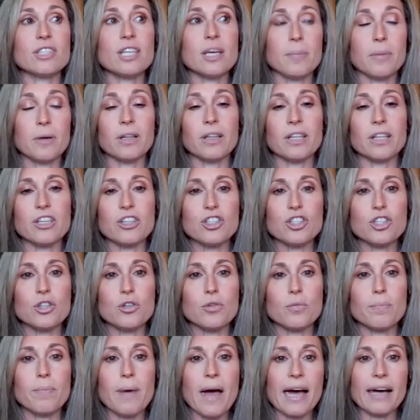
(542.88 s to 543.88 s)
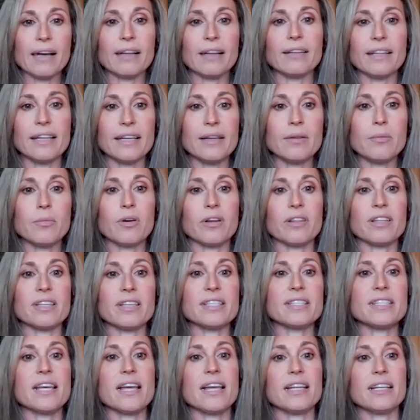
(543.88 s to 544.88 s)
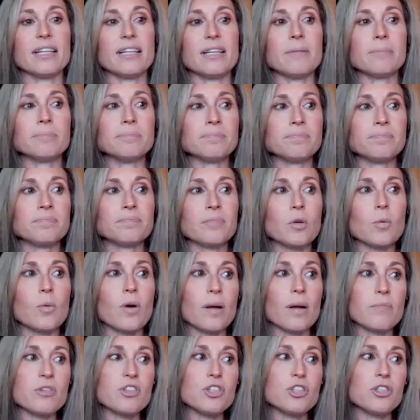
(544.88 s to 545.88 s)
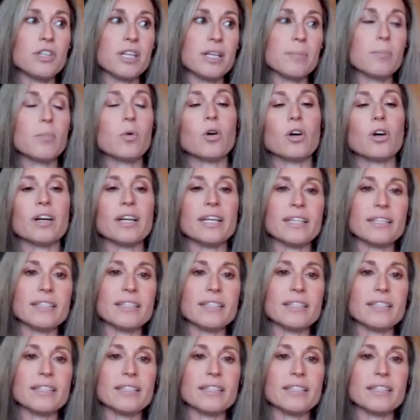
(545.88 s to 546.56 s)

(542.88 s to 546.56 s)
typically shoot backlit, where I'm shooting more